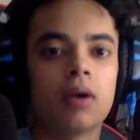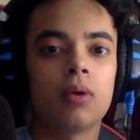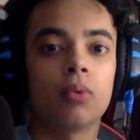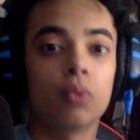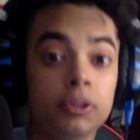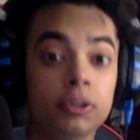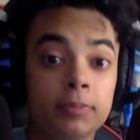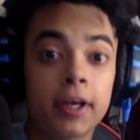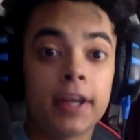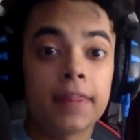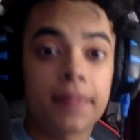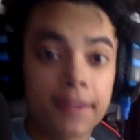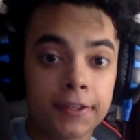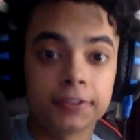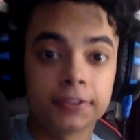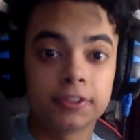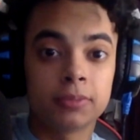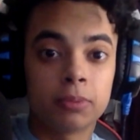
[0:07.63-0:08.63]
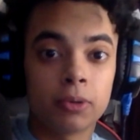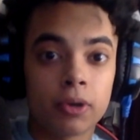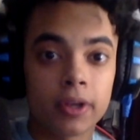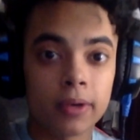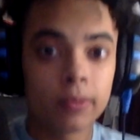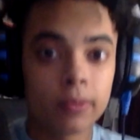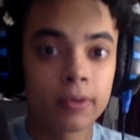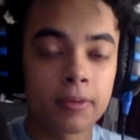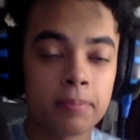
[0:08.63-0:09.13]
What's up, guys? This is your boy,
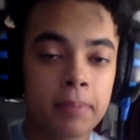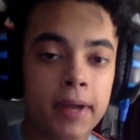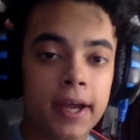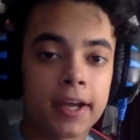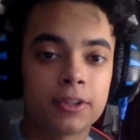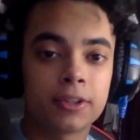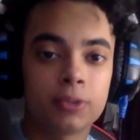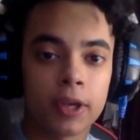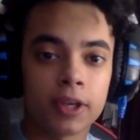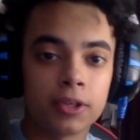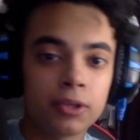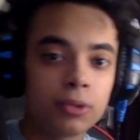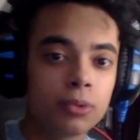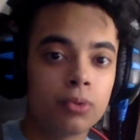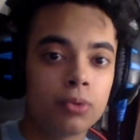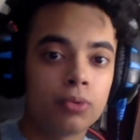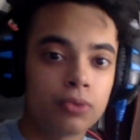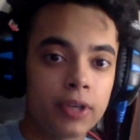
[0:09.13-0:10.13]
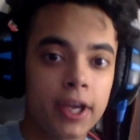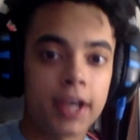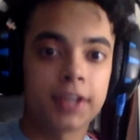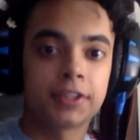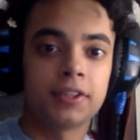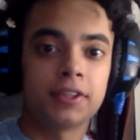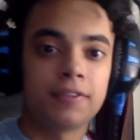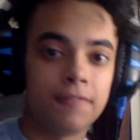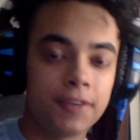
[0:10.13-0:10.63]
and welcome back to a new
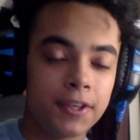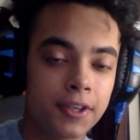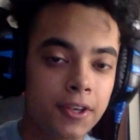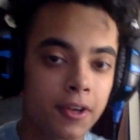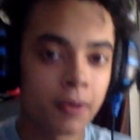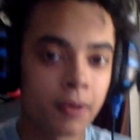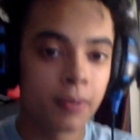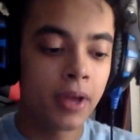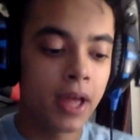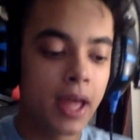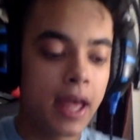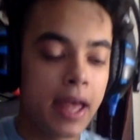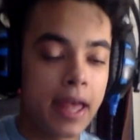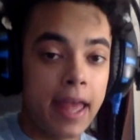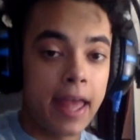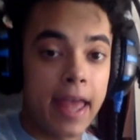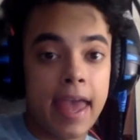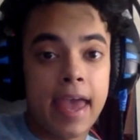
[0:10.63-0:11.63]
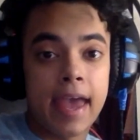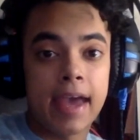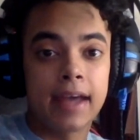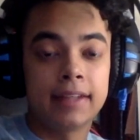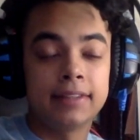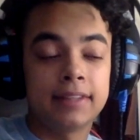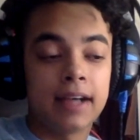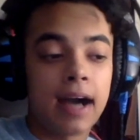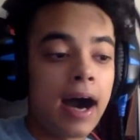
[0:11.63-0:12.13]
reaction video.
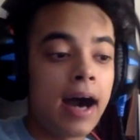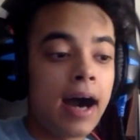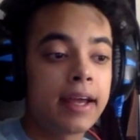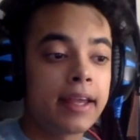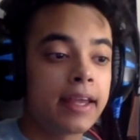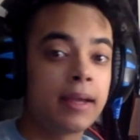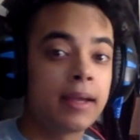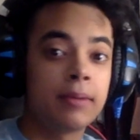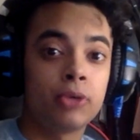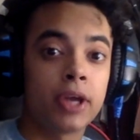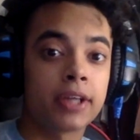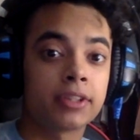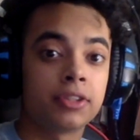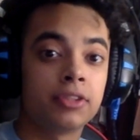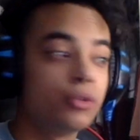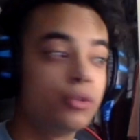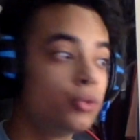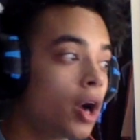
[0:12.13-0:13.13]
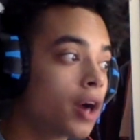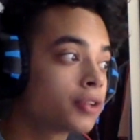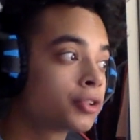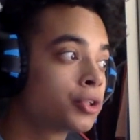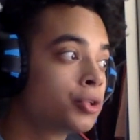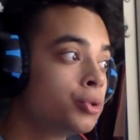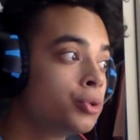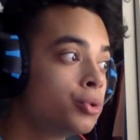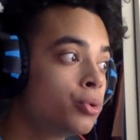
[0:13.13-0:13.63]
And I am reacting to
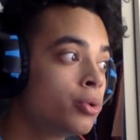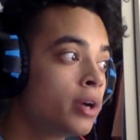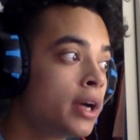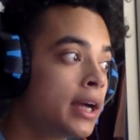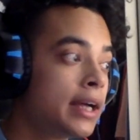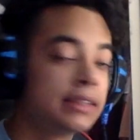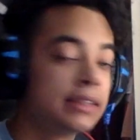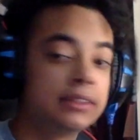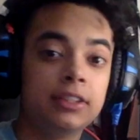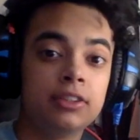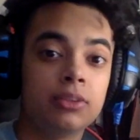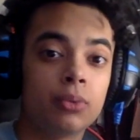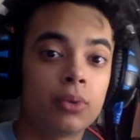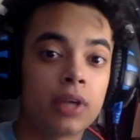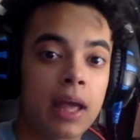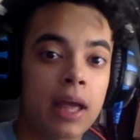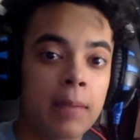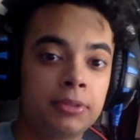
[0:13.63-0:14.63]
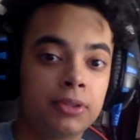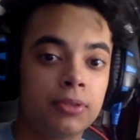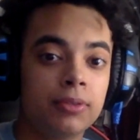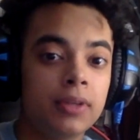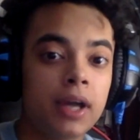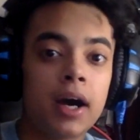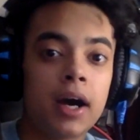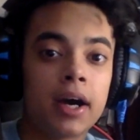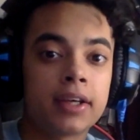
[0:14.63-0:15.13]
Doctor Who Season one Episode
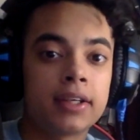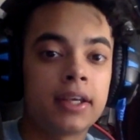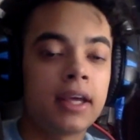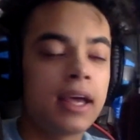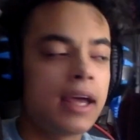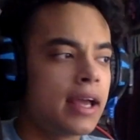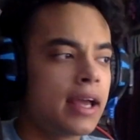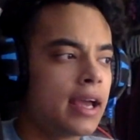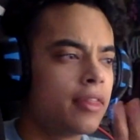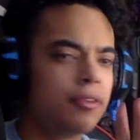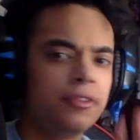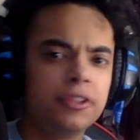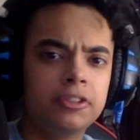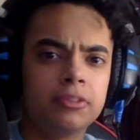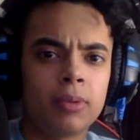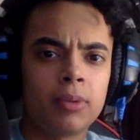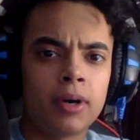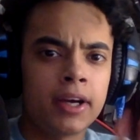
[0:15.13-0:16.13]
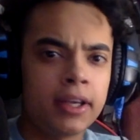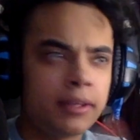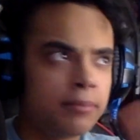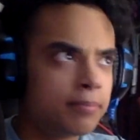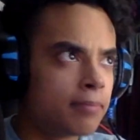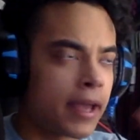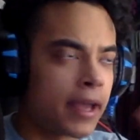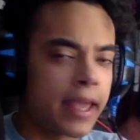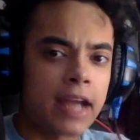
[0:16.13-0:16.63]
nine. And the reason why
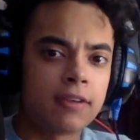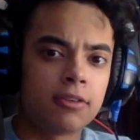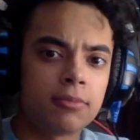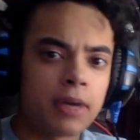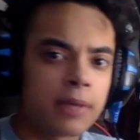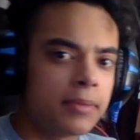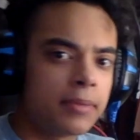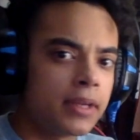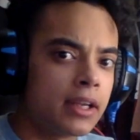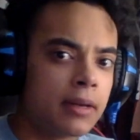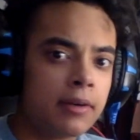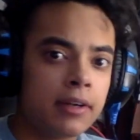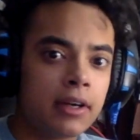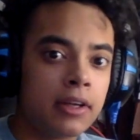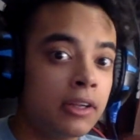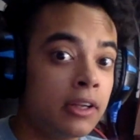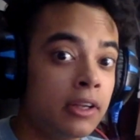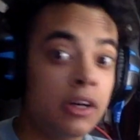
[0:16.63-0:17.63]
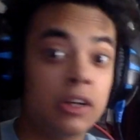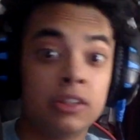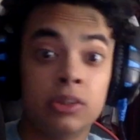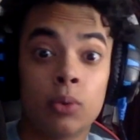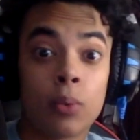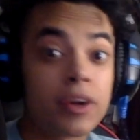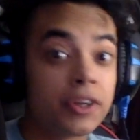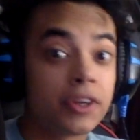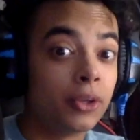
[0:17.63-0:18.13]
my camera might be in a, on a
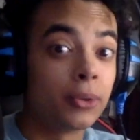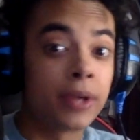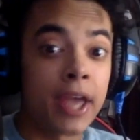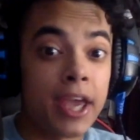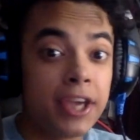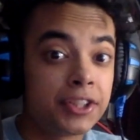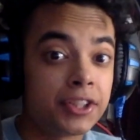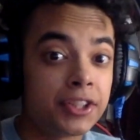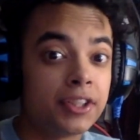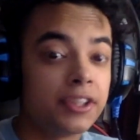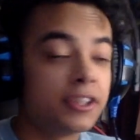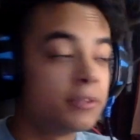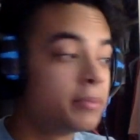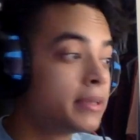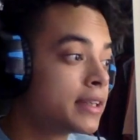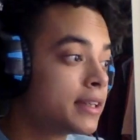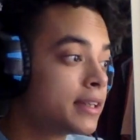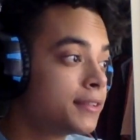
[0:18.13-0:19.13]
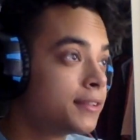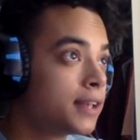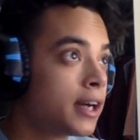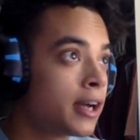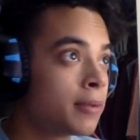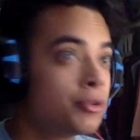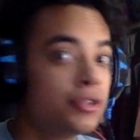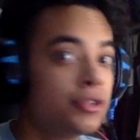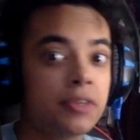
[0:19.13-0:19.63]
weird location is because
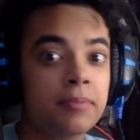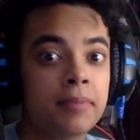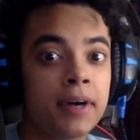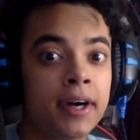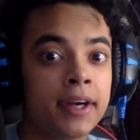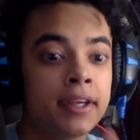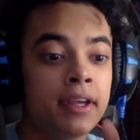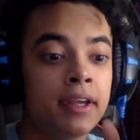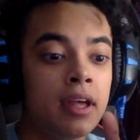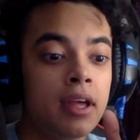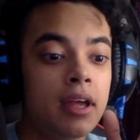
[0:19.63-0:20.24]
I'm using my